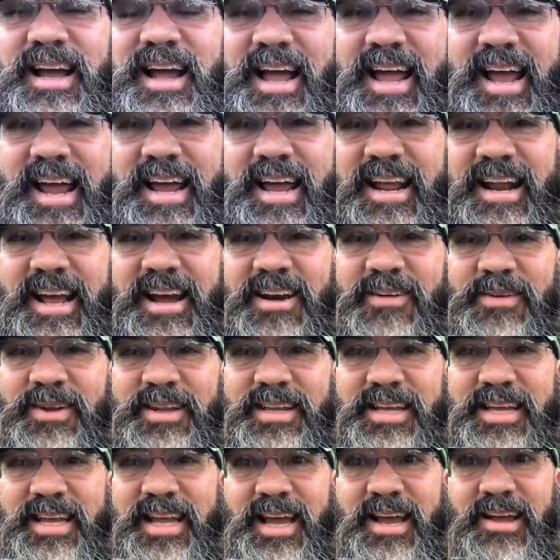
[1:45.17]
hanging out with
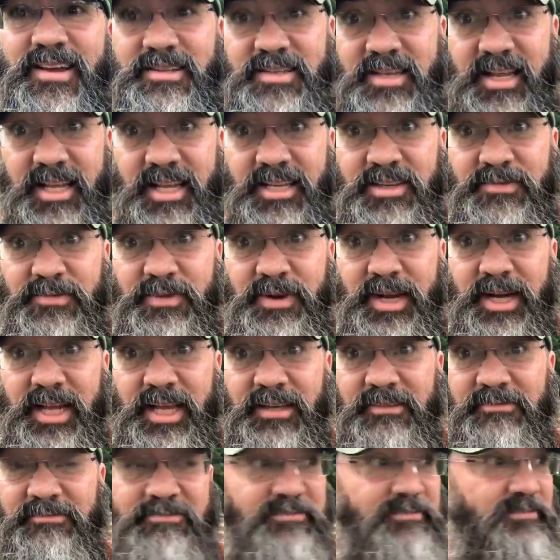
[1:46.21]
the cows. That's
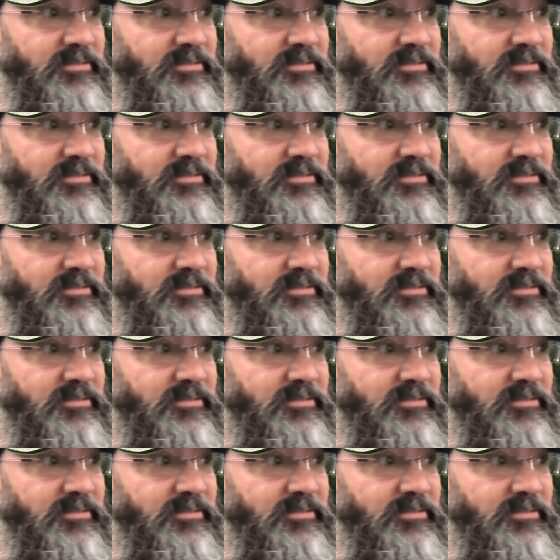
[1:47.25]
funny.